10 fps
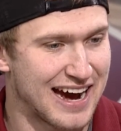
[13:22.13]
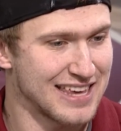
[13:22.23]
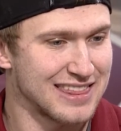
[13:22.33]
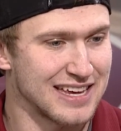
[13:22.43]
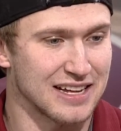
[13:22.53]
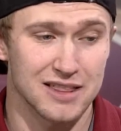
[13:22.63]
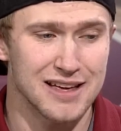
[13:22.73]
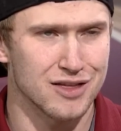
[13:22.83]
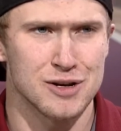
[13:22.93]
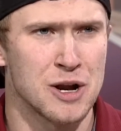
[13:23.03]
I think that
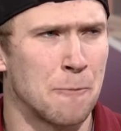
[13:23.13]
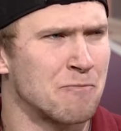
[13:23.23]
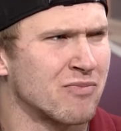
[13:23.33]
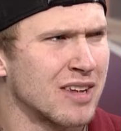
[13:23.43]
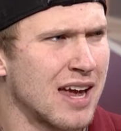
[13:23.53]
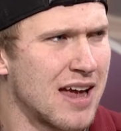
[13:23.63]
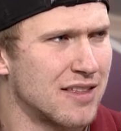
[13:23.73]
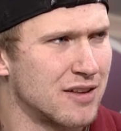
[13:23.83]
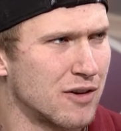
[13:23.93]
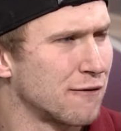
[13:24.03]

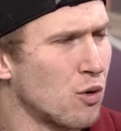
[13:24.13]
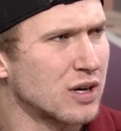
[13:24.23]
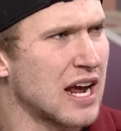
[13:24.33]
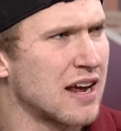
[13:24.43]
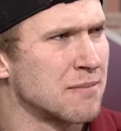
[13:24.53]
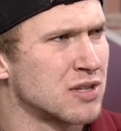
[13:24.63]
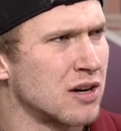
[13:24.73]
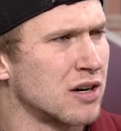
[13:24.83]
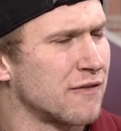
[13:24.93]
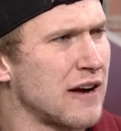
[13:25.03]
they're 4 games
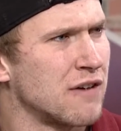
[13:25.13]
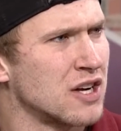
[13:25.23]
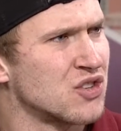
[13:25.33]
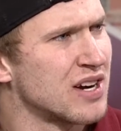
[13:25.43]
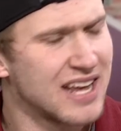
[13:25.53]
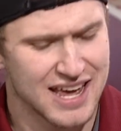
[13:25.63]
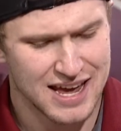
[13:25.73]
under 500,